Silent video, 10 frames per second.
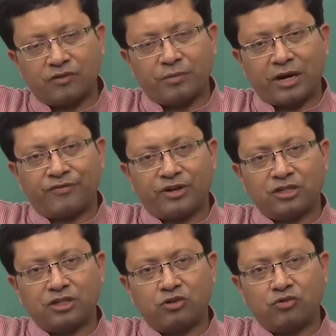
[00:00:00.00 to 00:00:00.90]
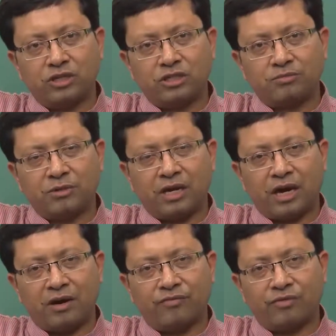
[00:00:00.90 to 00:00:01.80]
manufacturing units may
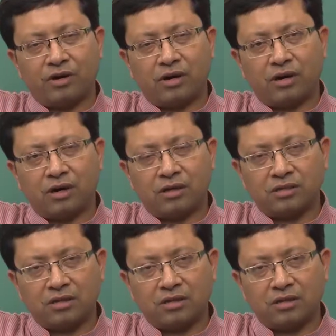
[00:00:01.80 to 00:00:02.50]
have a